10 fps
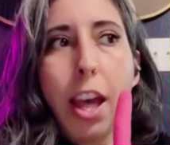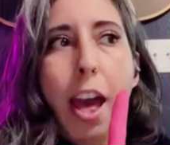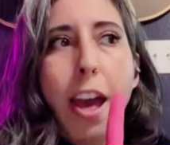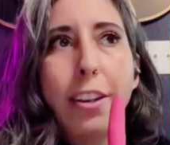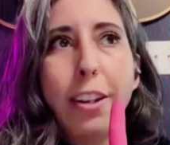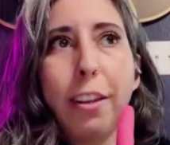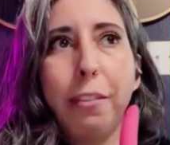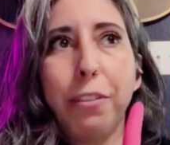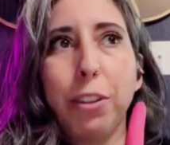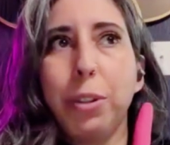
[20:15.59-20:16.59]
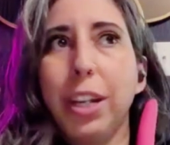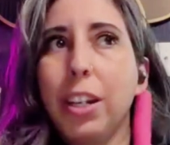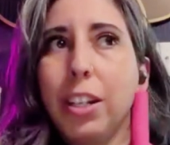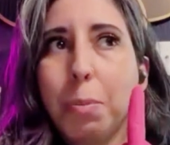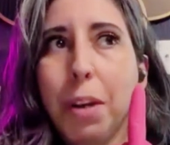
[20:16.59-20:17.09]
And if you
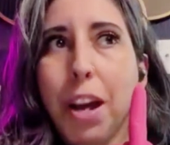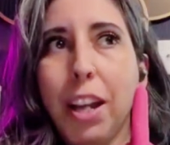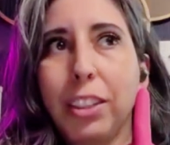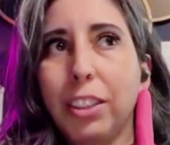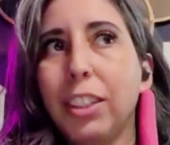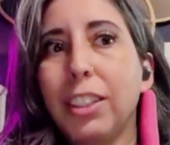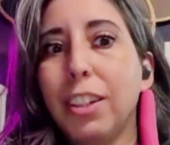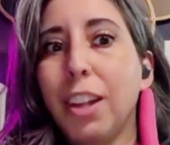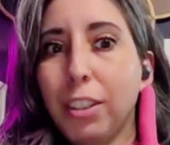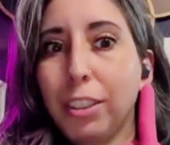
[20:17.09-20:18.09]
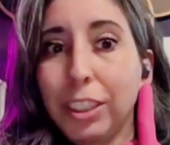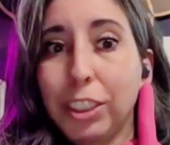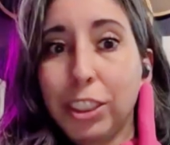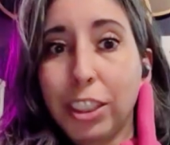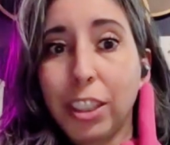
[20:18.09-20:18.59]
hit a spot and you're like not really
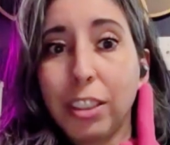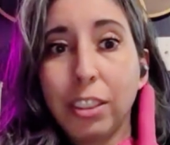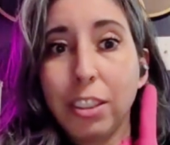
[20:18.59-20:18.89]
sure,